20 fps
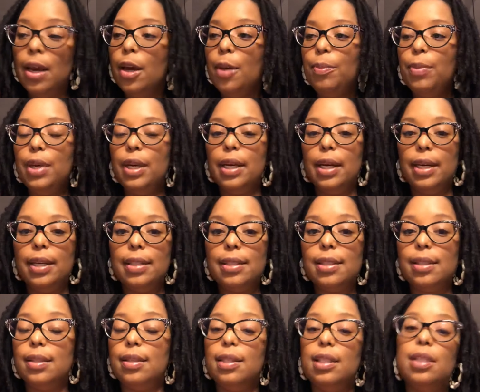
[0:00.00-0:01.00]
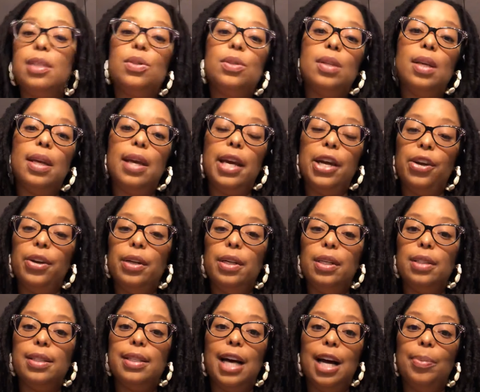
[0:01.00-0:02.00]
because this area
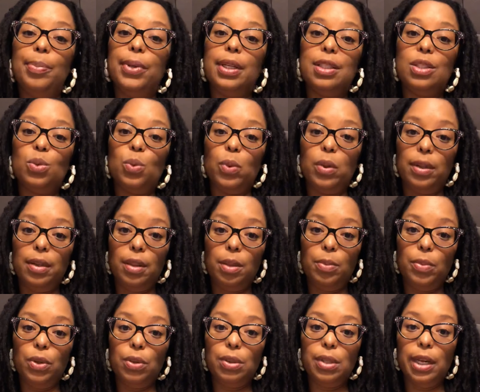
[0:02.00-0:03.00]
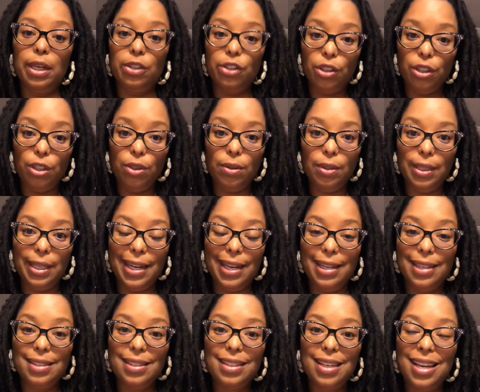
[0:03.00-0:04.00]
topic is one of the most
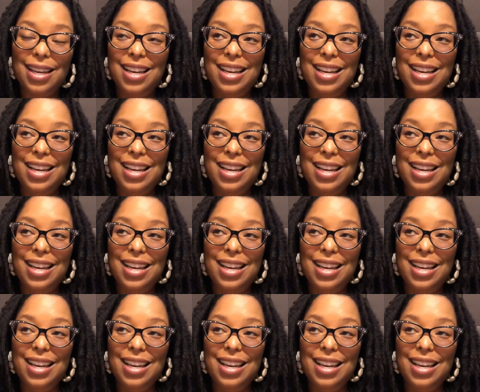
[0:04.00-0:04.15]
underutilized